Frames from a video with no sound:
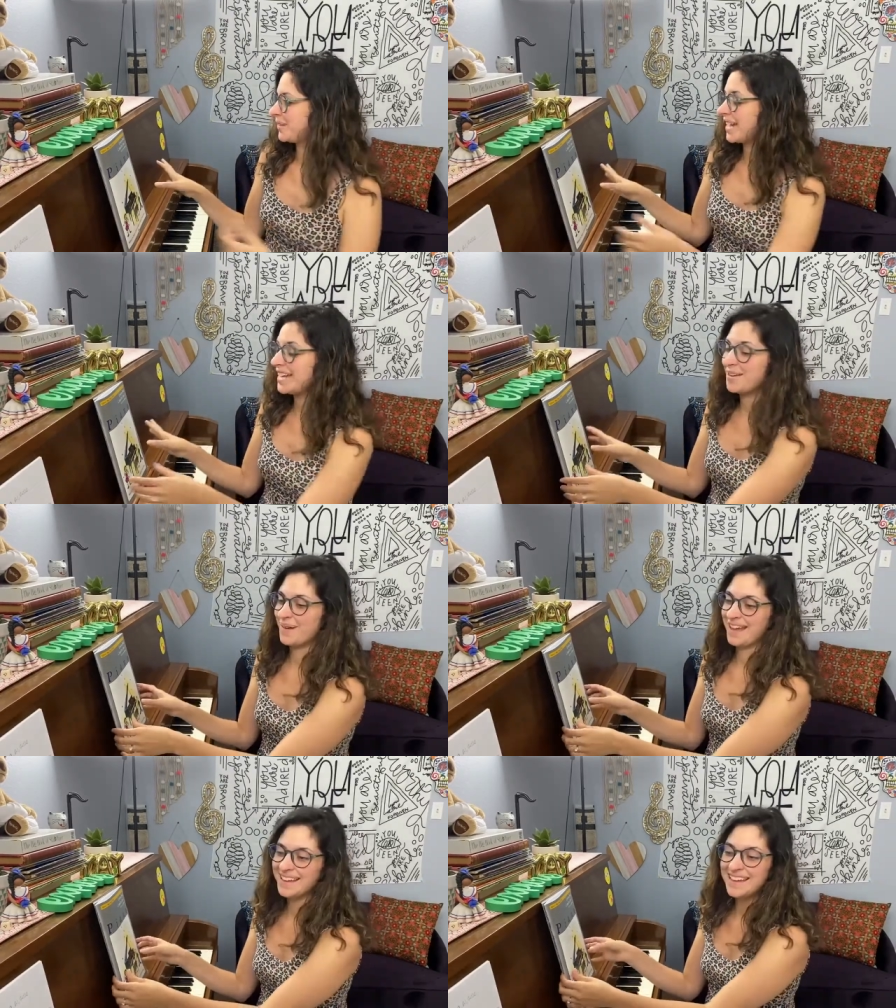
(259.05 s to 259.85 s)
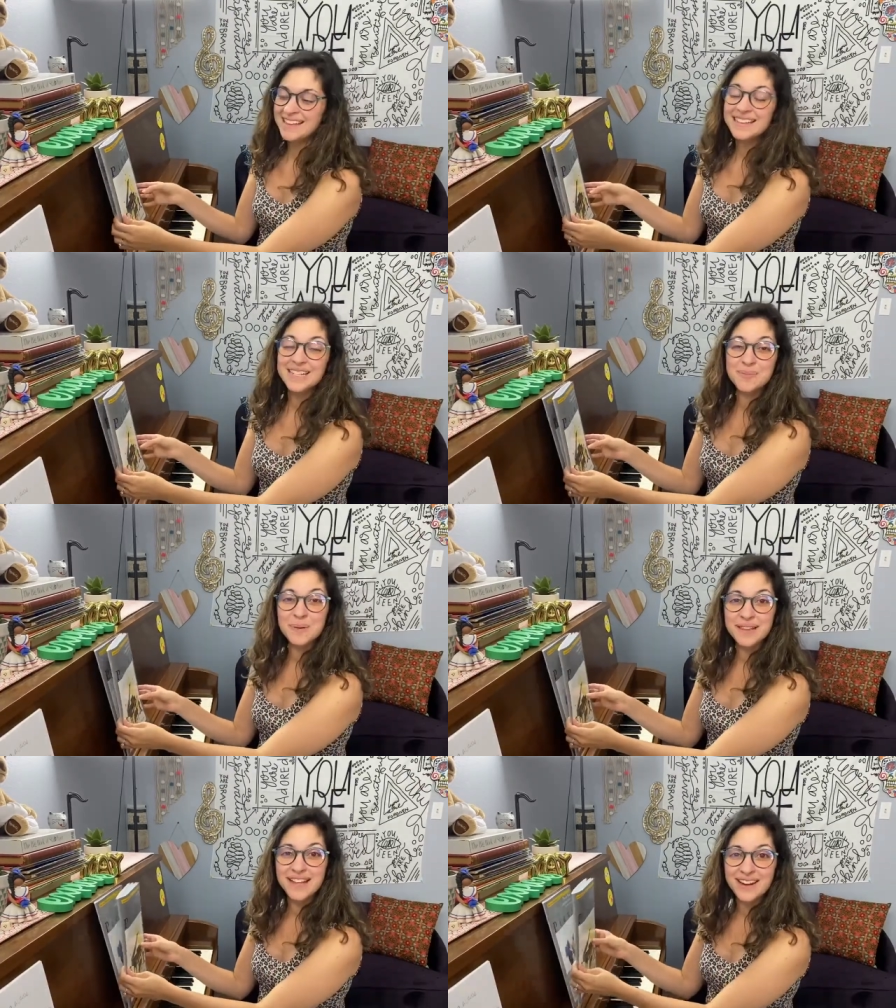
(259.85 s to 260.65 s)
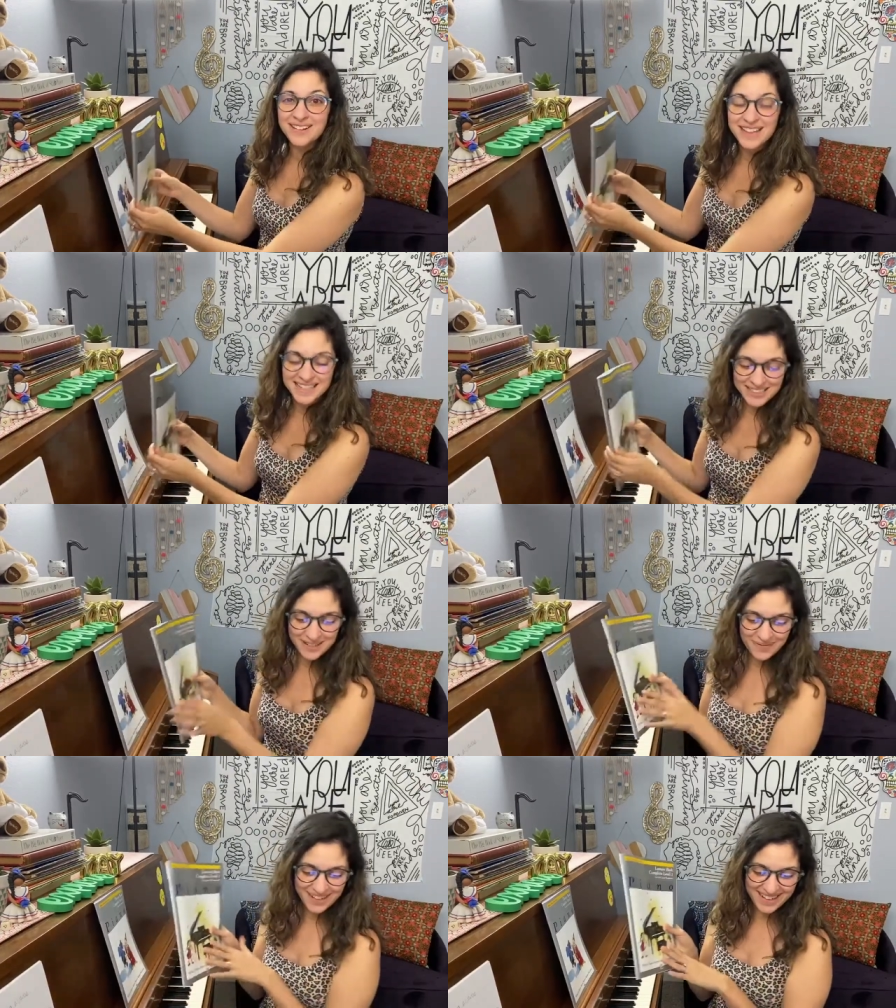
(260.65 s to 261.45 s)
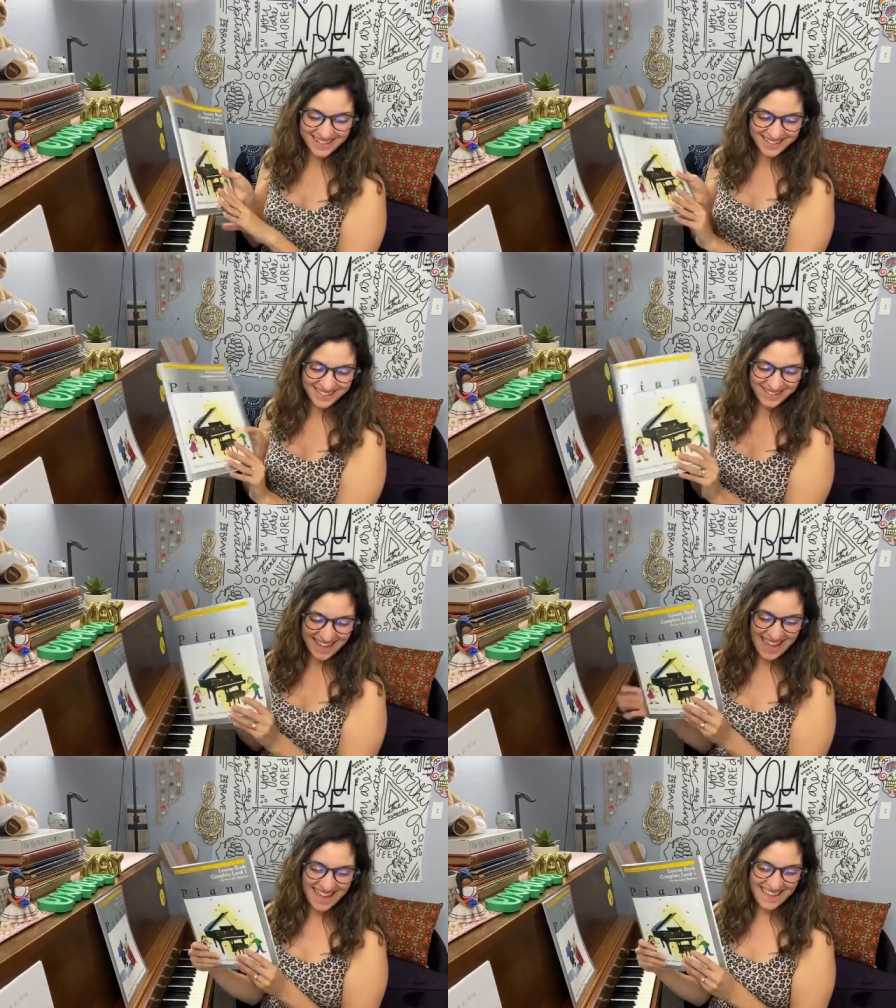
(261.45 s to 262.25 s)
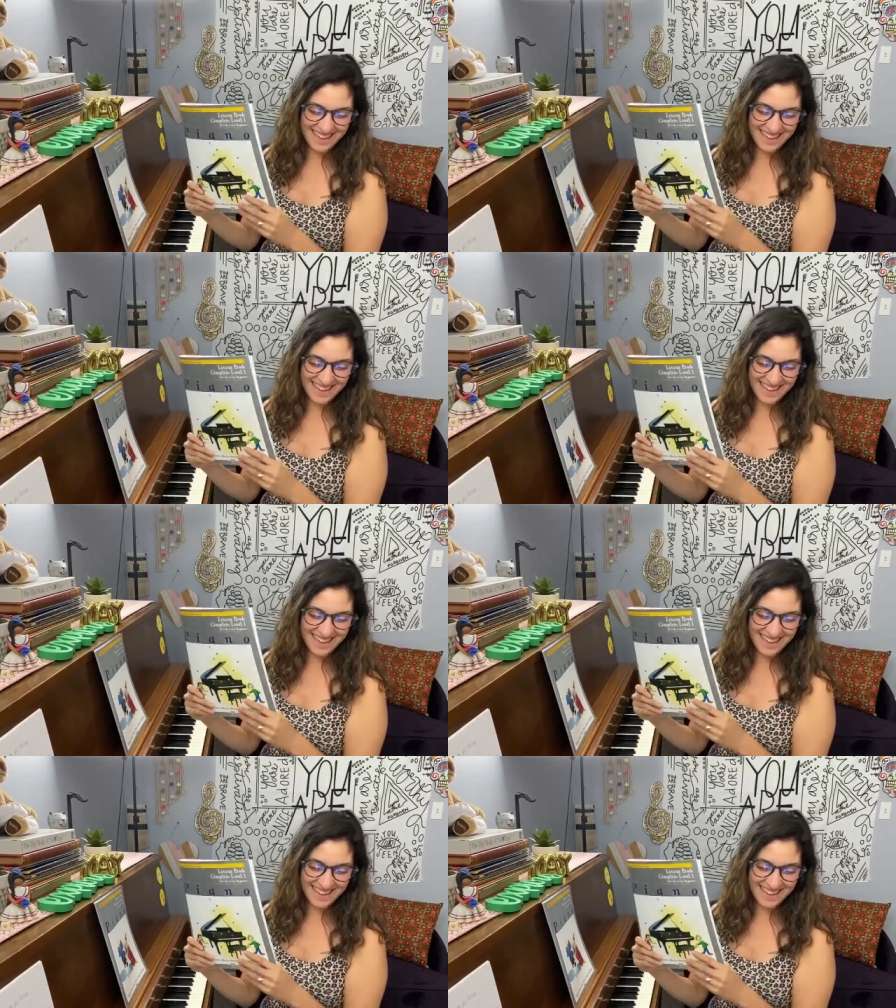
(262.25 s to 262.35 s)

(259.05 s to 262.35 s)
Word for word: Anyway, let's pull out our lesson books, okay?